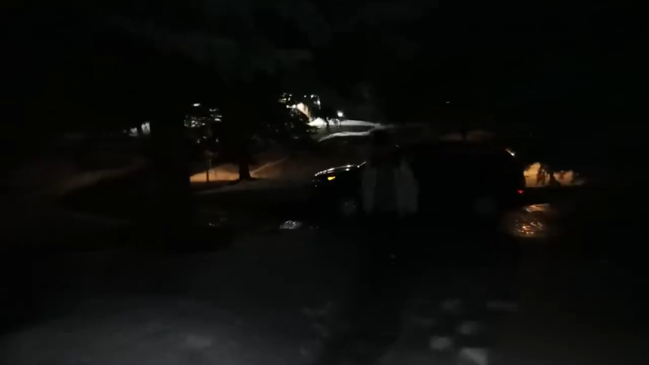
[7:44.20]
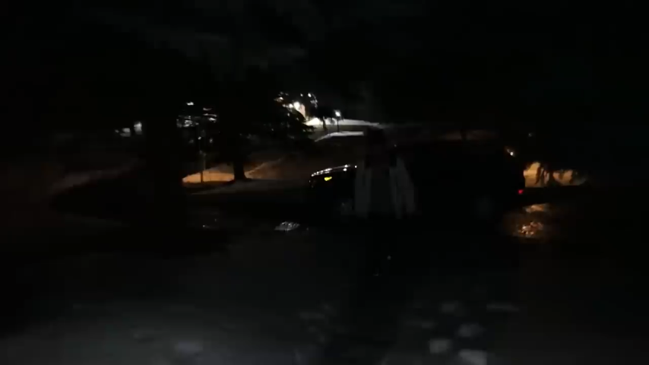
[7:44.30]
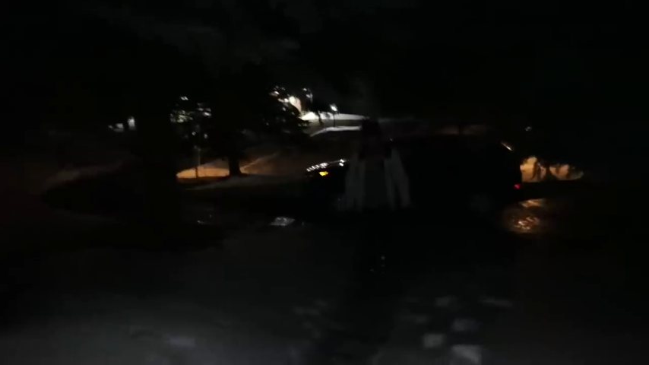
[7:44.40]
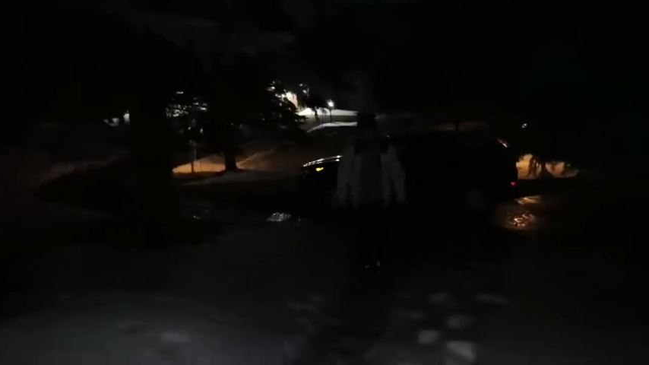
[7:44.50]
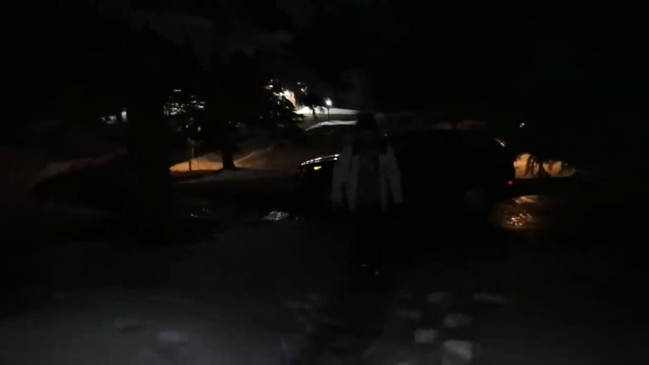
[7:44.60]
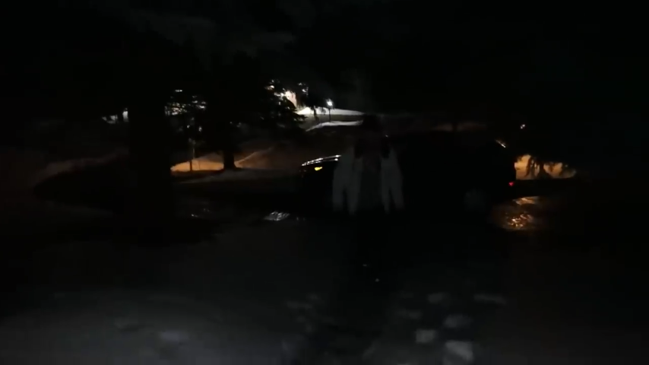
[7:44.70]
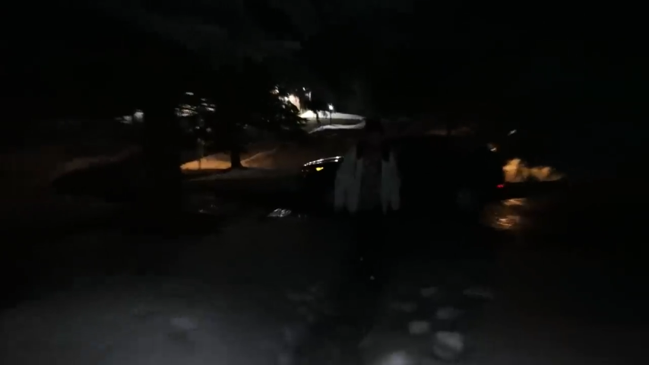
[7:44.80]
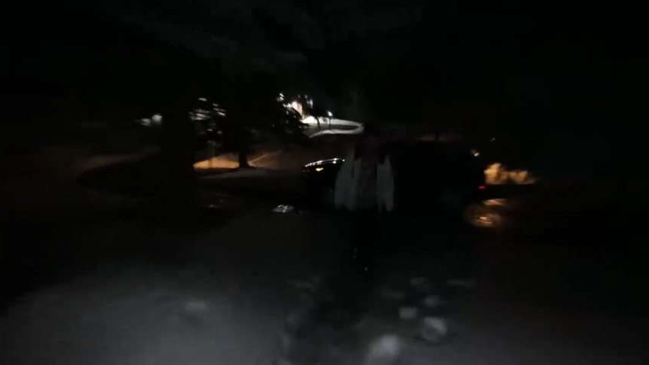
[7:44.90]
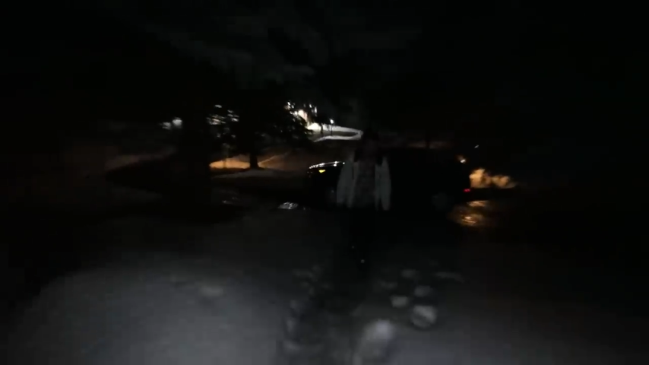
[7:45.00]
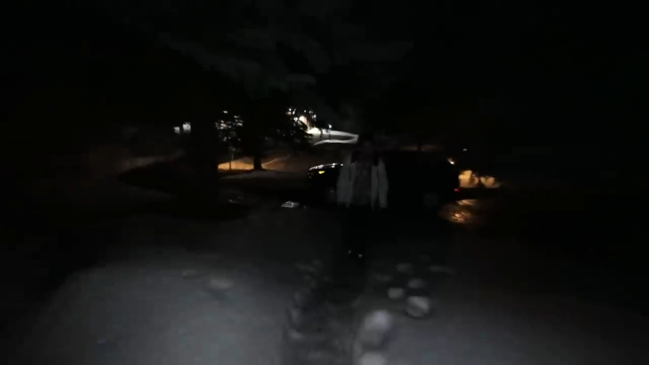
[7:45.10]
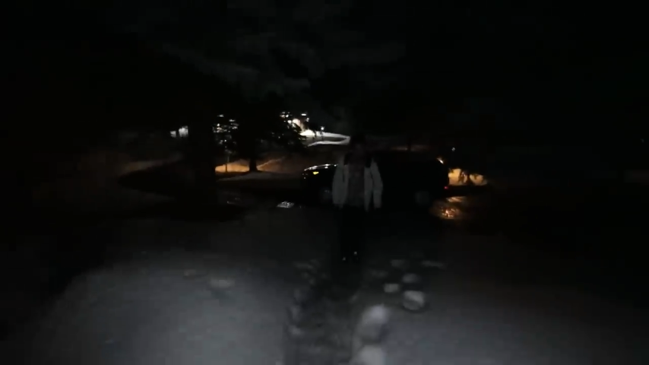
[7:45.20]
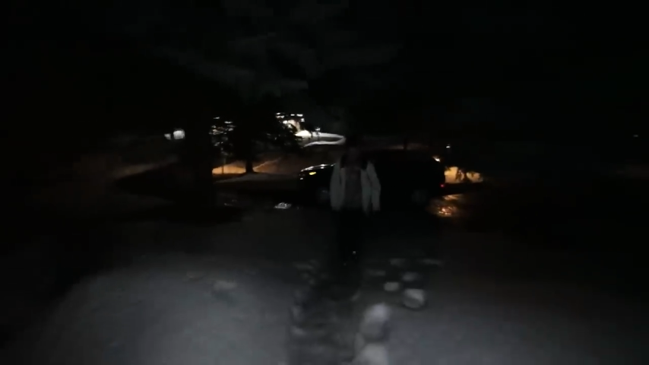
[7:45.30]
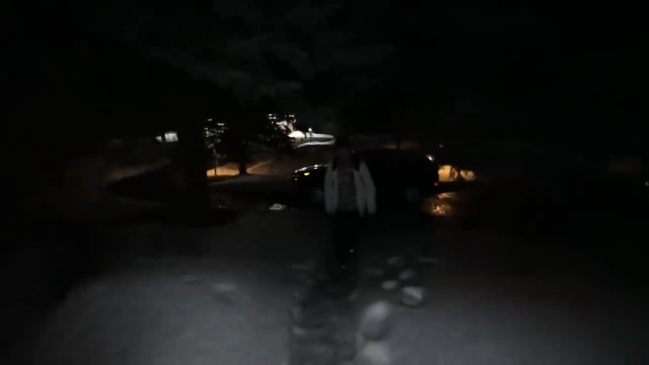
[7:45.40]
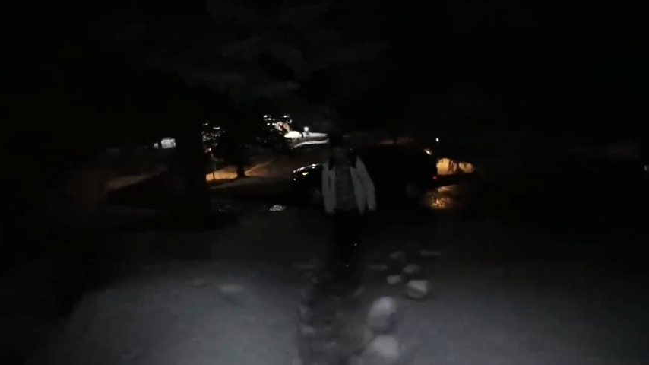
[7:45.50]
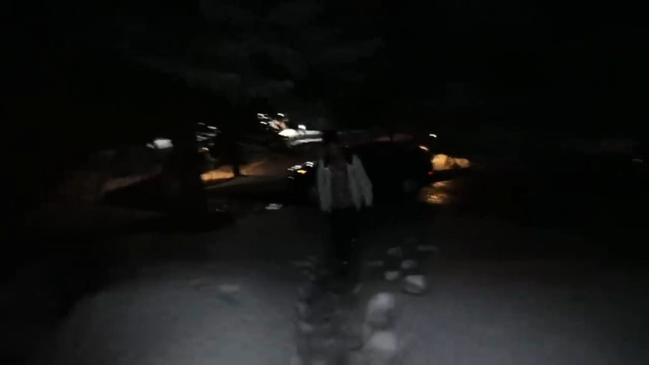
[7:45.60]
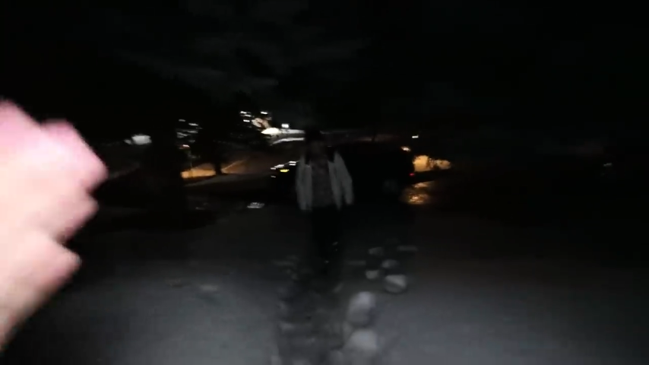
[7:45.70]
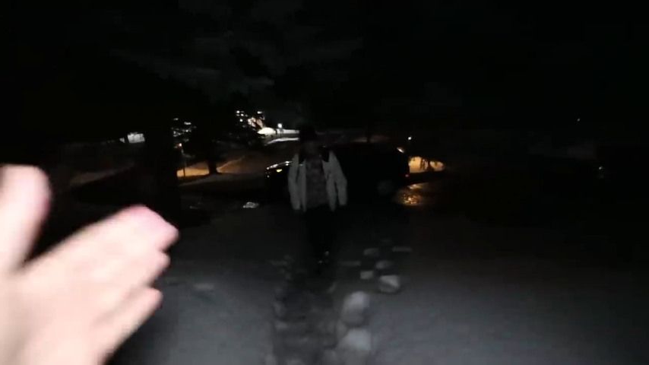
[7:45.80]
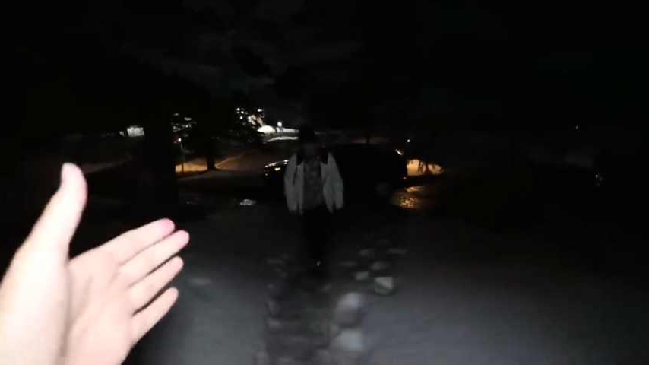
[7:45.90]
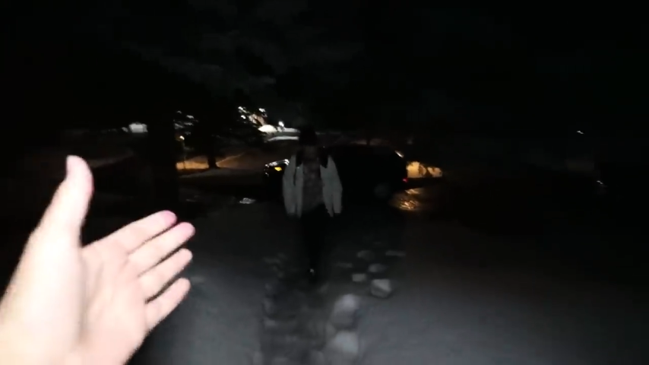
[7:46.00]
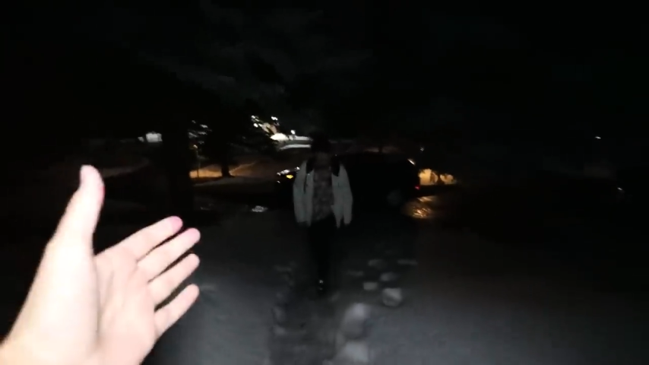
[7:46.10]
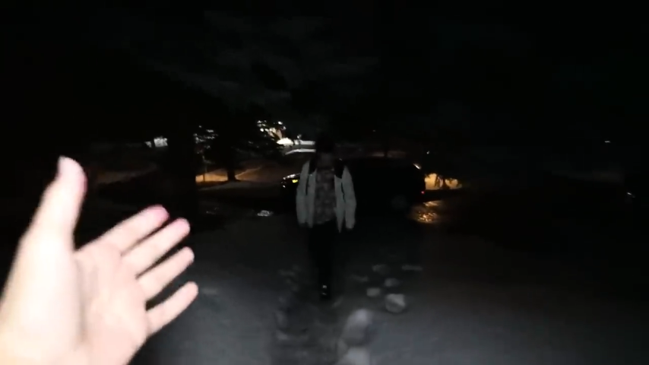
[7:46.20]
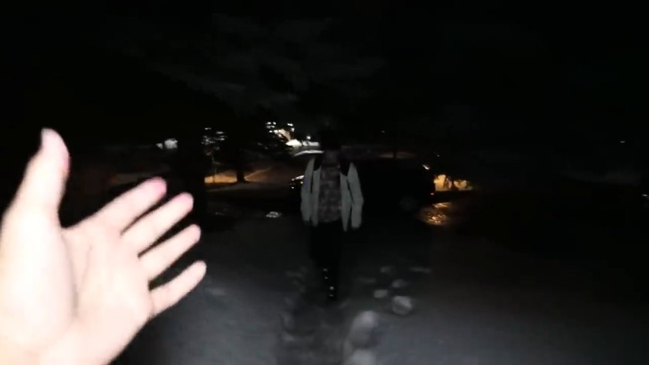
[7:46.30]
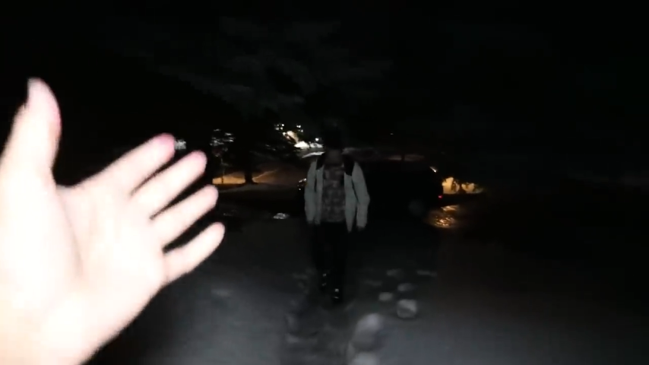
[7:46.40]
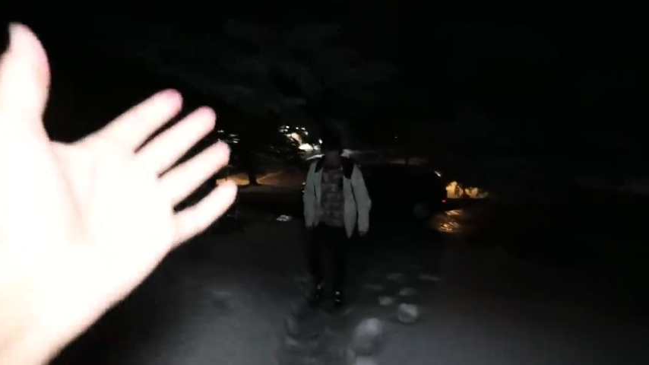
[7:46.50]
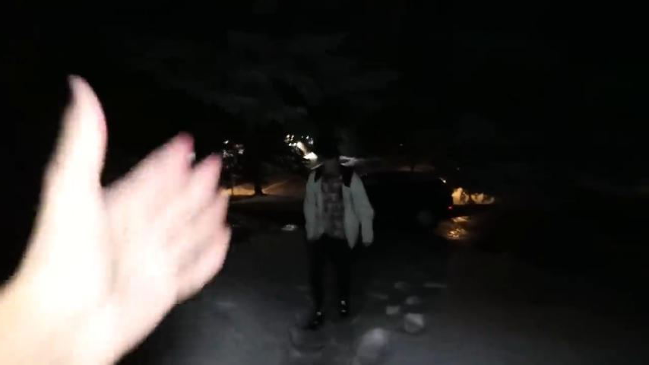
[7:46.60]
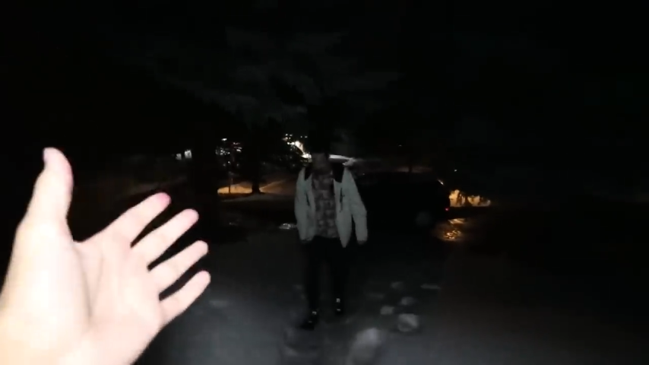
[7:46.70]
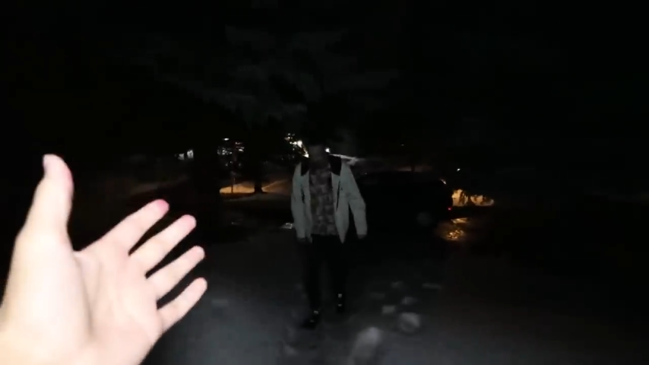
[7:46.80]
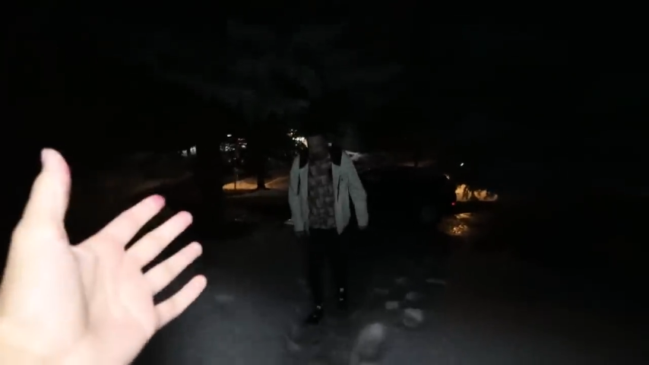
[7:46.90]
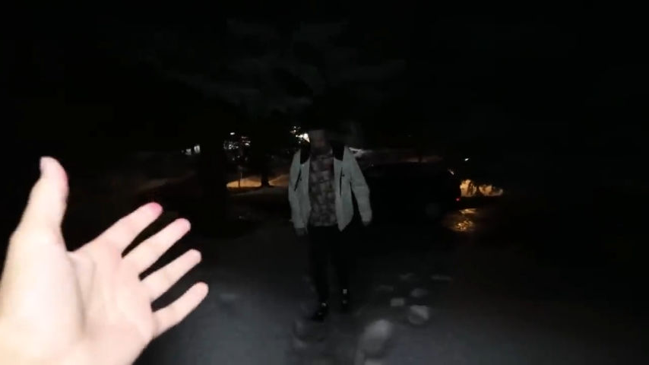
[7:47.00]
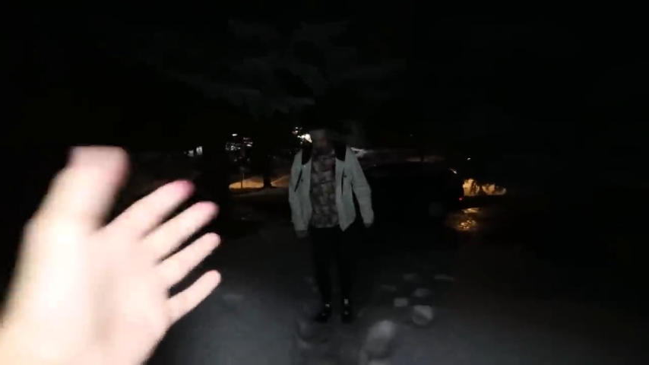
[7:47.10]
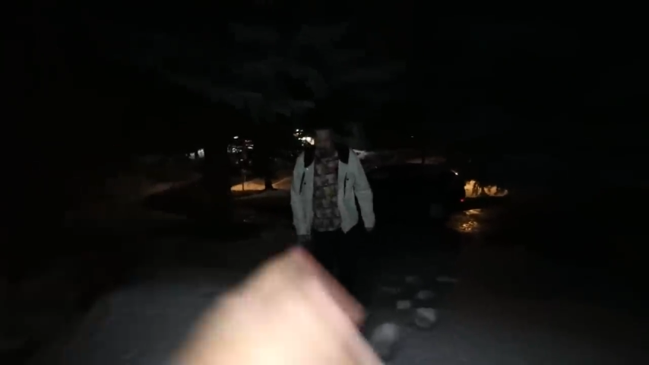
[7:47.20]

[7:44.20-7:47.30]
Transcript: (no speaker visible)